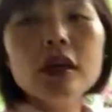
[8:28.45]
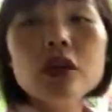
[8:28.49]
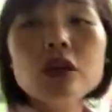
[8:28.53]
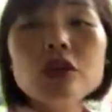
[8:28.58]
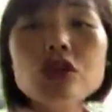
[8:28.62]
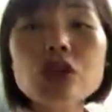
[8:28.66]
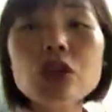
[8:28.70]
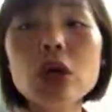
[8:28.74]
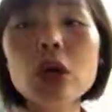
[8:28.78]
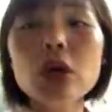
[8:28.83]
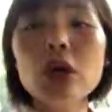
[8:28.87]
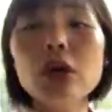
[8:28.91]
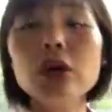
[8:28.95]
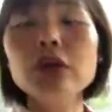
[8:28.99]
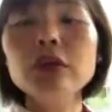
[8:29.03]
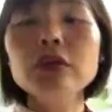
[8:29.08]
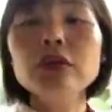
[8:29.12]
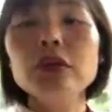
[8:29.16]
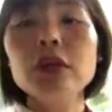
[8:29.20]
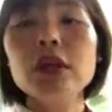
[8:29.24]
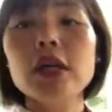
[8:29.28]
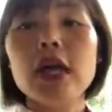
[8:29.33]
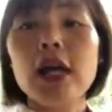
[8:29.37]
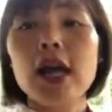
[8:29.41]
So
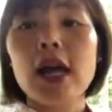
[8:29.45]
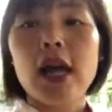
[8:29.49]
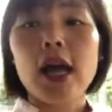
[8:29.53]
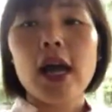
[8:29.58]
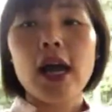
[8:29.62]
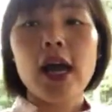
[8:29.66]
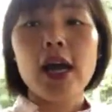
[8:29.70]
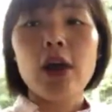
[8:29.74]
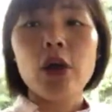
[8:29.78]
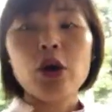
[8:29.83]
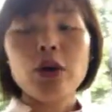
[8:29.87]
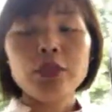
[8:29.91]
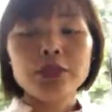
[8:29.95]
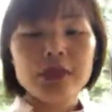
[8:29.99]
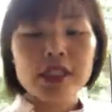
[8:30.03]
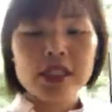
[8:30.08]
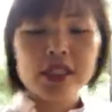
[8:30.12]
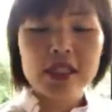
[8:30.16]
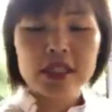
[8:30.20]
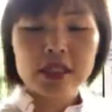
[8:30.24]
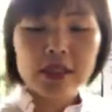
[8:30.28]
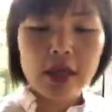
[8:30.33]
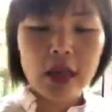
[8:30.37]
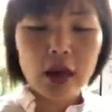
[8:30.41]
I hope
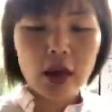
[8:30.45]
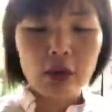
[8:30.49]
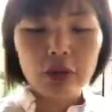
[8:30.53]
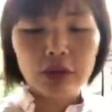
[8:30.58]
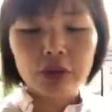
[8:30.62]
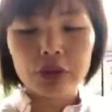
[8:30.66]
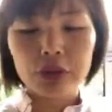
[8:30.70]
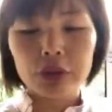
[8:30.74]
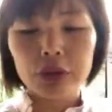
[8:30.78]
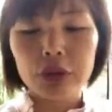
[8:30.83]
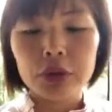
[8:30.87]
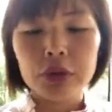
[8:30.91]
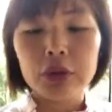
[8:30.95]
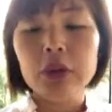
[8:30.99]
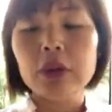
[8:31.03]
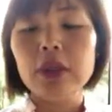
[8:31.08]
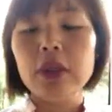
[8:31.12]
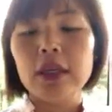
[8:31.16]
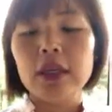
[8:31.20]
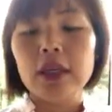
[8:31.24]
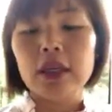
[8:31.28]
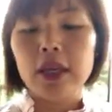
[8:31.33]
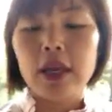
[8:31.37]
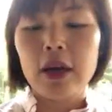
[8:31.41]
this is helpful.
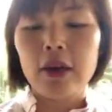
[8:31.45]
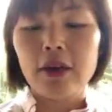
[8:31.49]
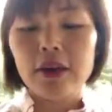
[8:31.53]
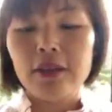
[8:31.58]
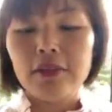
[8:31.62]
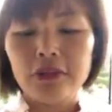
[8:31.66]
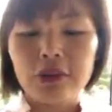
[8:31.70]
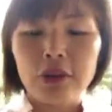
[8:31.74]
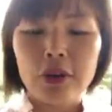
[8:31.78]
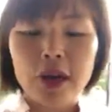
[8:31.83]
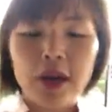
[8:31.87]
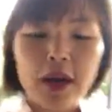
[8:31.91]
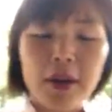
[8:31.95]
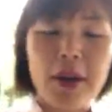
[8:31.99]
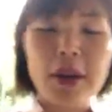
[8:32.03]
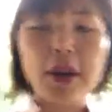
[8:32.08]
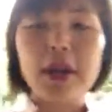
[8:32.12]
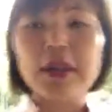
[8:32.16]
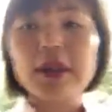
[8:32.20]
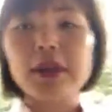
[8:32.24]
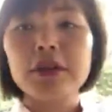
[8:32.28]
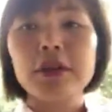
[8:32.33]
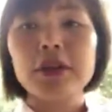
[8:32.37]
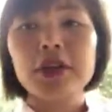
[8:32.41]
Now, if you
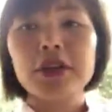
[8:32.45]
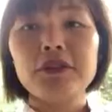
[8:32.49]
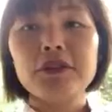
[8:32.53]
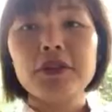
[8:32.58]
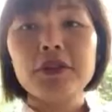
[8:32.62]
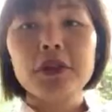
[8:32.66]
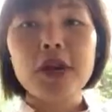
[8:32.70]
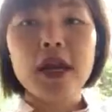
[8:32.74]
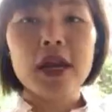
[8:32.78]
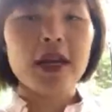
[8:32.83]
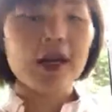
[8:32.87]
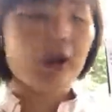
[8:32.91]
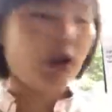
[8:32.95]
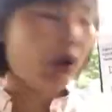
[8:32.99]
are